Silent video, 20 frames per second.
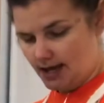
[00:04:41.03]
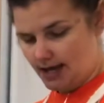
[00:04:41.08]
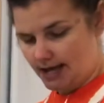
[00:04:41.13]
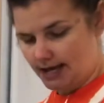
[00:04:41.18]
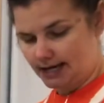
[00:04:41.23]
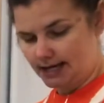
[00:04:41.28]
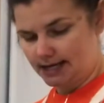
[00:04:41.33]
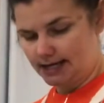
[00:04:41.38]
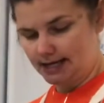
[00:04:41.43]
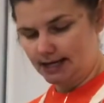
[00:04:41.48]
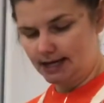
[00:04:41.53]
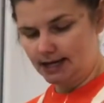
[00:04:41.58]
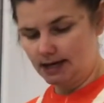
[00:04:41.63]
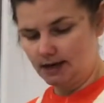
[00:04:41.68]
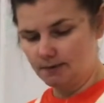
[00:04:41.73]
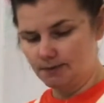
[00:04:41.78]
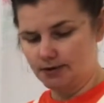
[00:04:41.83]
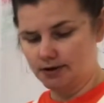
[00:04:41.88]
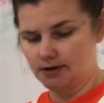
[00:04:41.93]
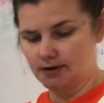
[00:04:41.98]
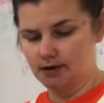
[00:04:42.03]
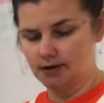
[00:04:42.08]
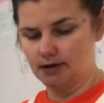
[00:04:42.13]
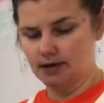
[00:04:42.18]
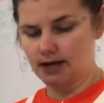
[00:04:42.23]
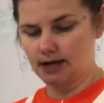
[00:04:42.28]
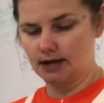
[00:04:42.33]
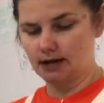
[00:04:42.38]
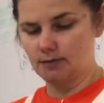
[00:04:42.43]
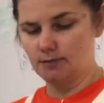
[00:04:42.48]
I'm gonna heap,
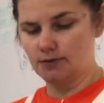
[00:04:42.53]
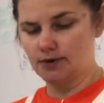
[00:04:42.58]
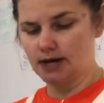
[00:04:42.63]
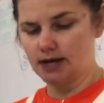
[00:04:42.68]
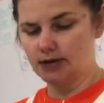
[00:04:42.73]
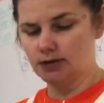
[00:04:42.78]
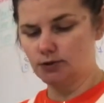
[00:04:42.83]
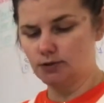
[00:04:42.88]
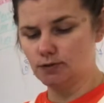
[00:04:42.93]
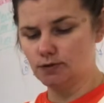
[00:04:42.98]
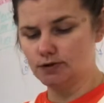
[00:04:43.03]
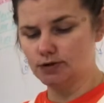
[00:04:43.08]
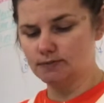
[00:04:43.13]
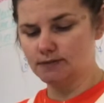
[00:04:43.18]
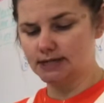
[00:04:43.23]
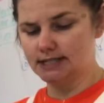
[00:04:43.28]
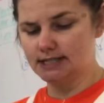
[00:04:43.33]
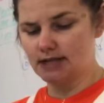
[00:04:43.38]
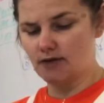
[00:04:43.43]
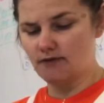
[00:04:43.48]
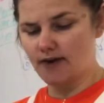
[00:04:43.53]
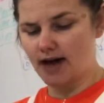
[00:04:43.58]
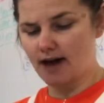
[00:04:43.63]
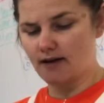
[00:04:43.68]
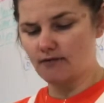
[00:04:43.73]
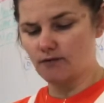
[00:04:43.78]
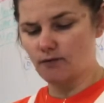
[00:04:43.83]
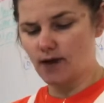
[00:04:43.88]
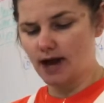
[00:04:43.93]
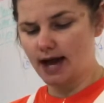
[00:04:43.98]
I'm gonna bring it towards myself
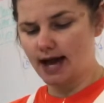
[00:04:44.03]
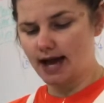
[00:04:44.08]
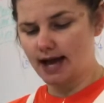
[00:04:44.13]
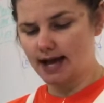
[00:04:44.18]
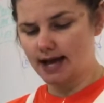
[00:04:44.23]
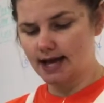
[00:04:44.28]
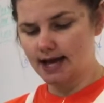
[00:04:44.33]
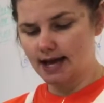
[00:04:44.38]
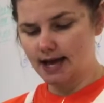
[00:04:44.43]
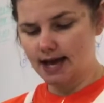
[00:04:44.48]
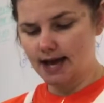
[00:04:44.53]
halfway,